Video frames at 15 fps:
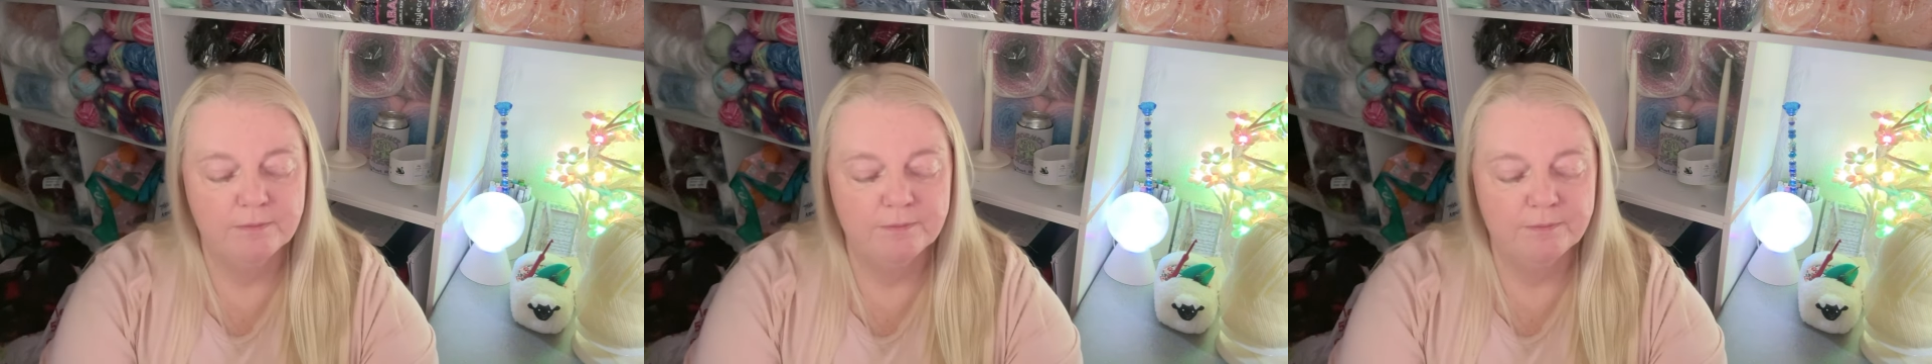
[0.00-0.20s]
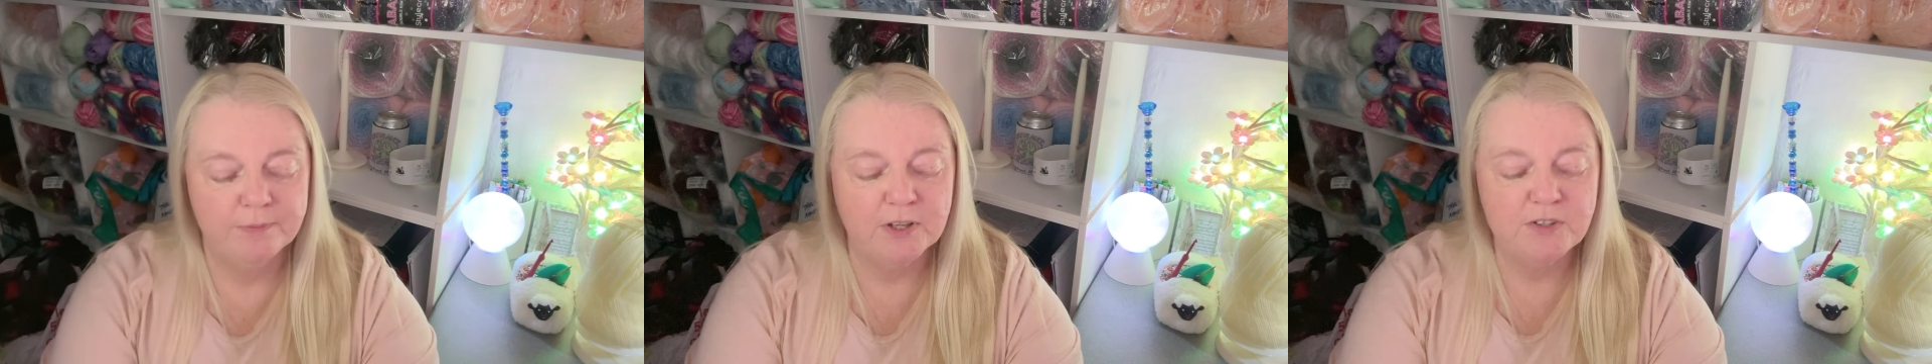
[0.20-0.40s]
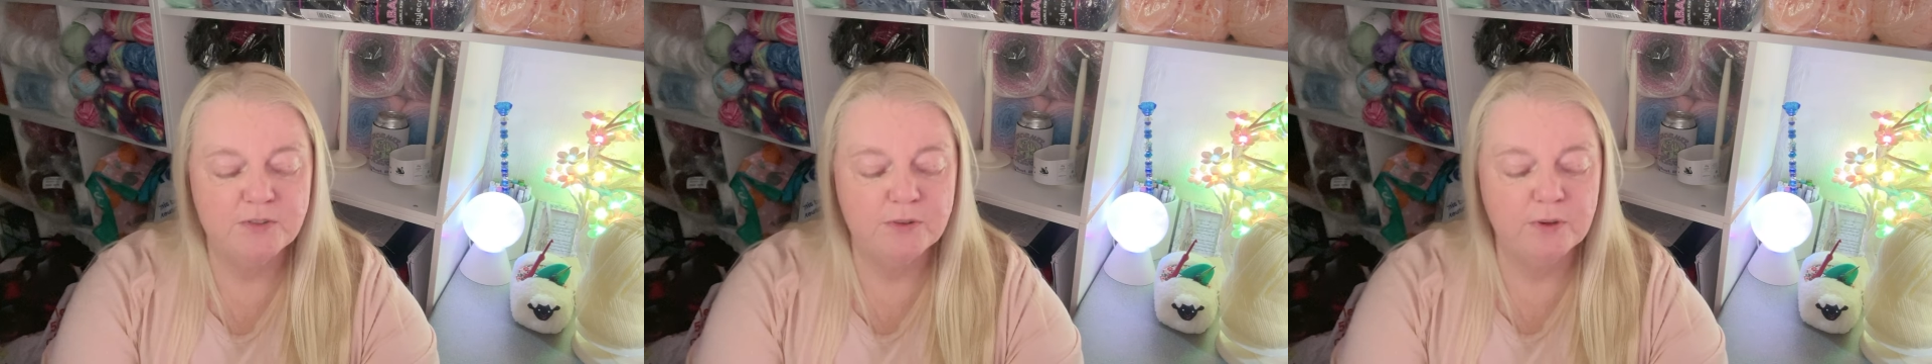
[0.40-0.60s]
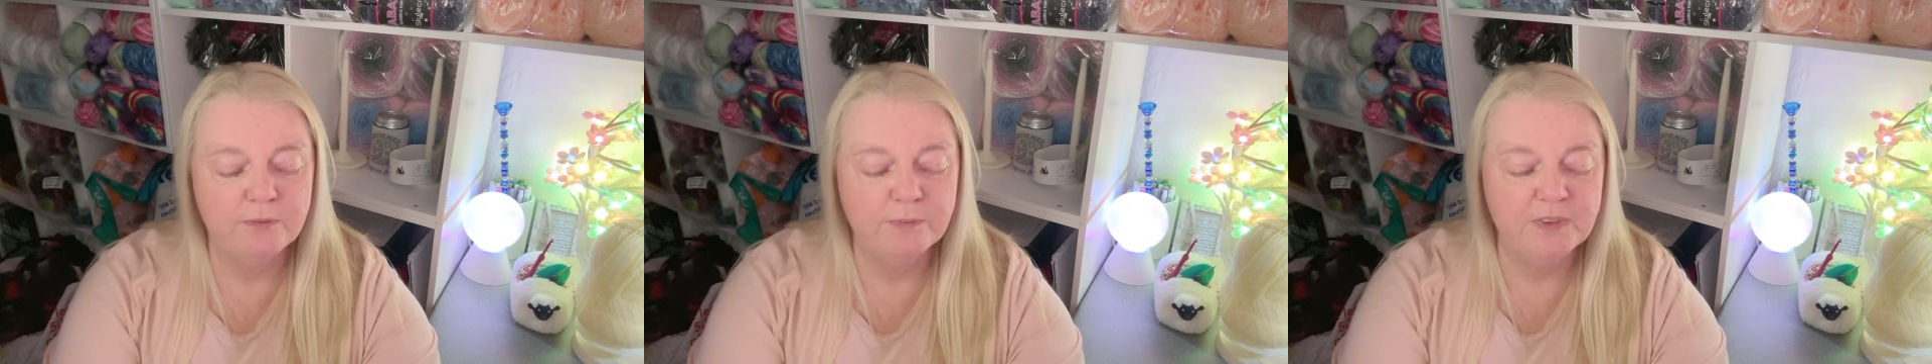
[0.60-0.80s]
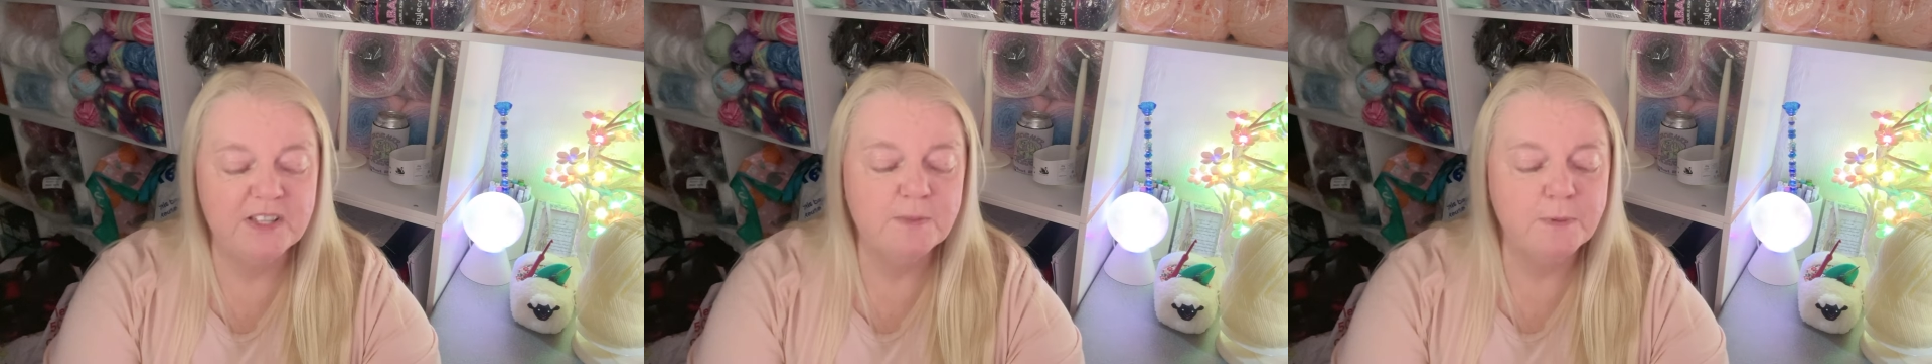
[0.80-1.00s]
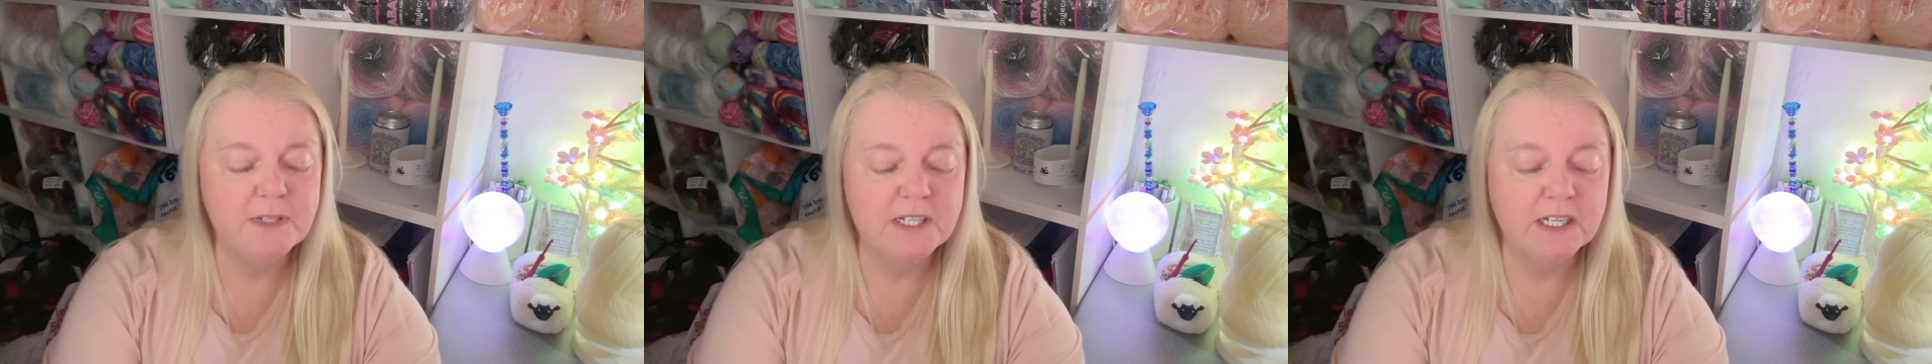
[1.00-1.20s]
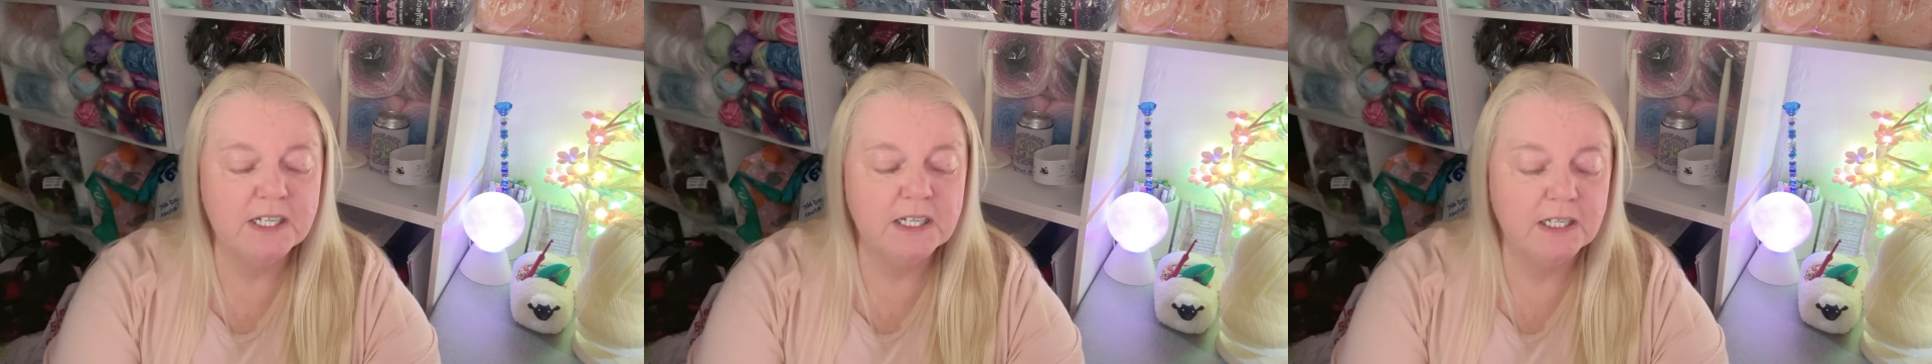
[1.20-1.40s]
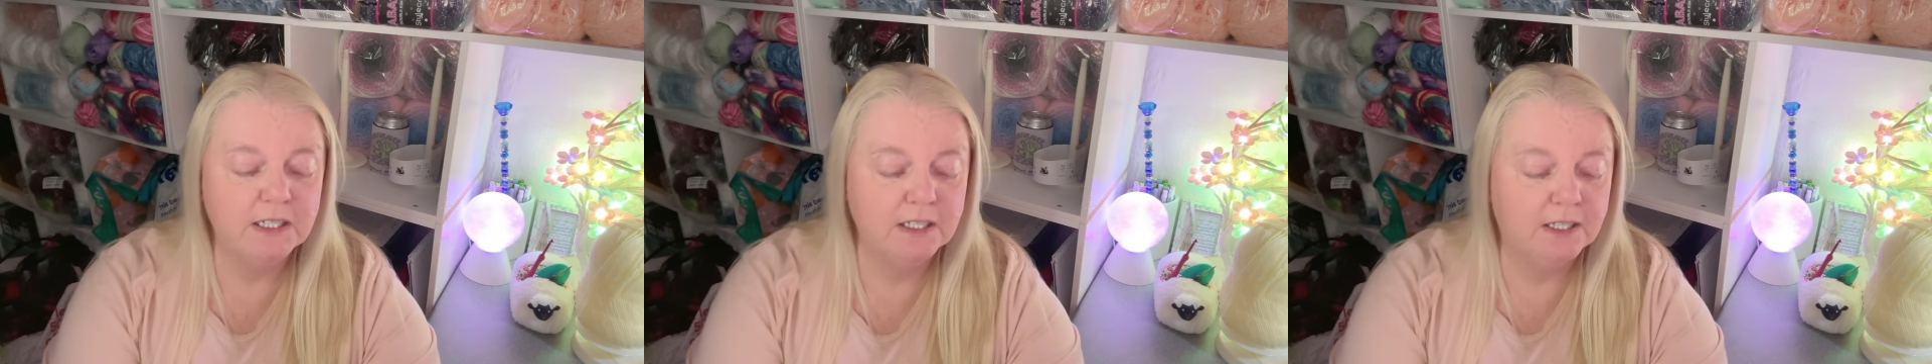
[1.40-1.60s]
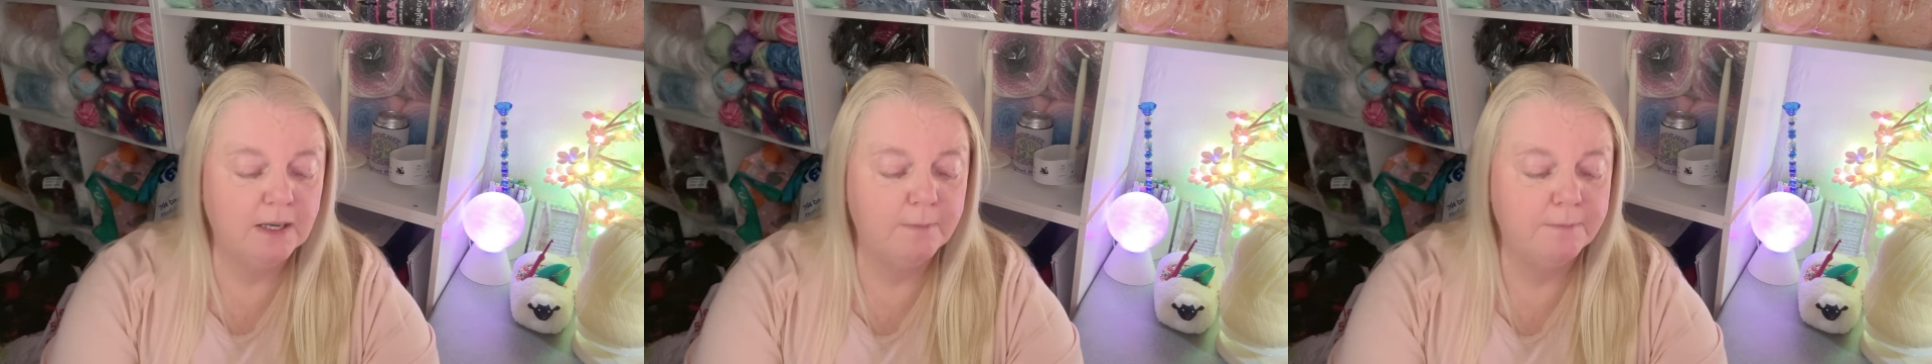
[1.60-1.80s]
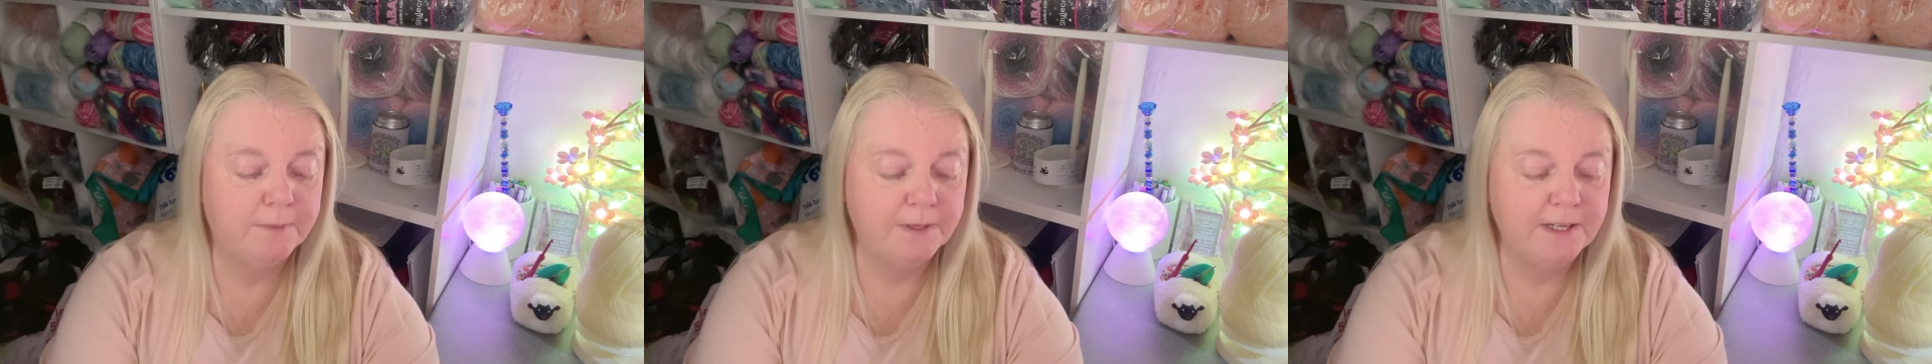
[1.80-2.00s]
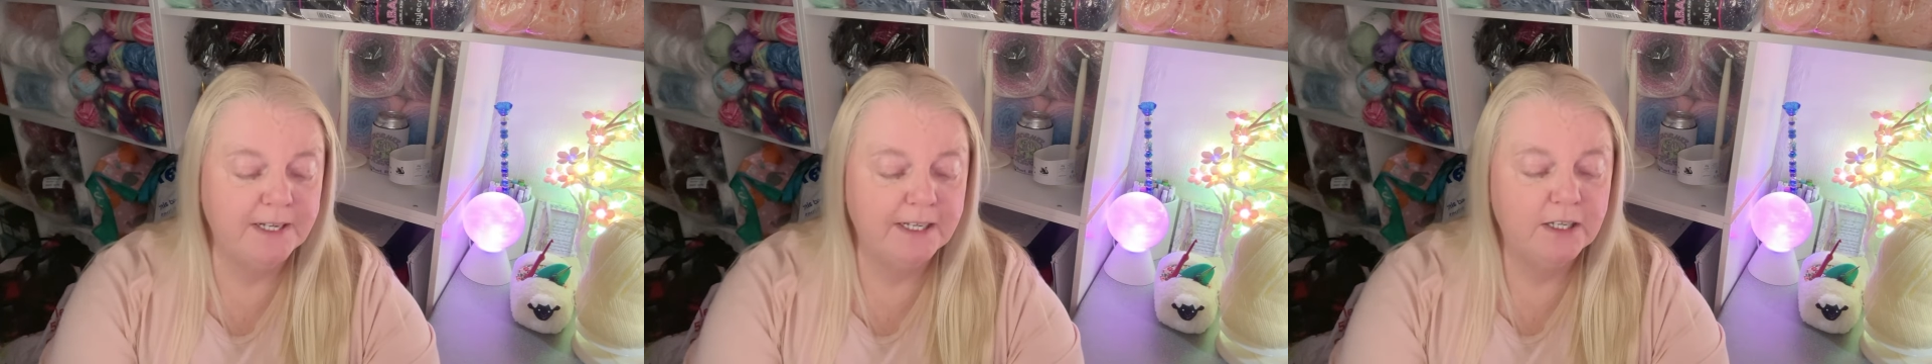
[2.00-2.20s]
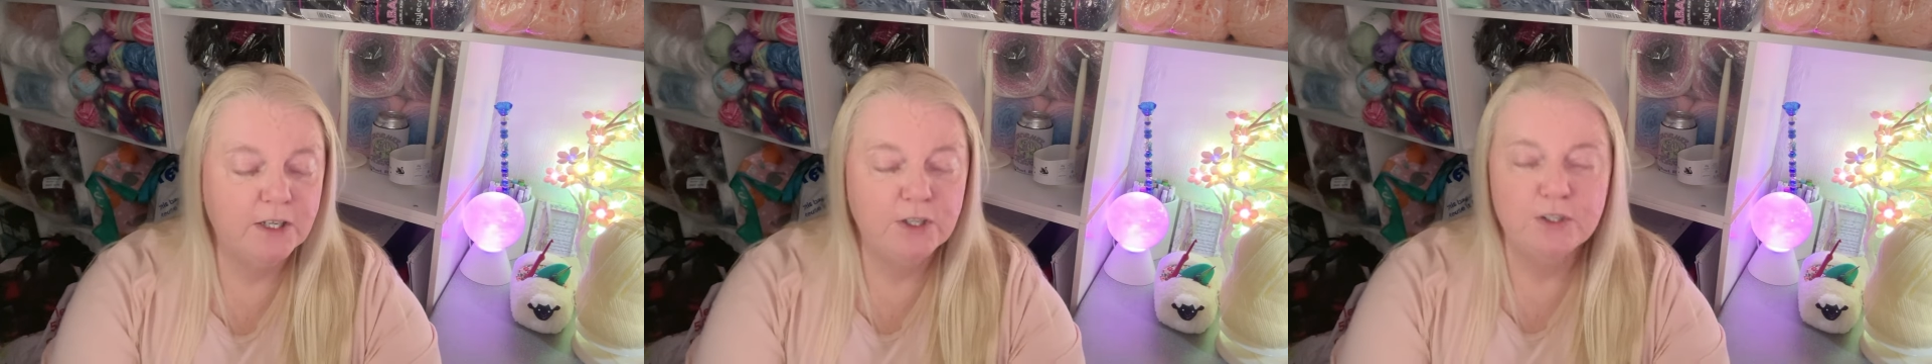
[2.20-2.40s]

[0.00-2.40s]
because with this particular company,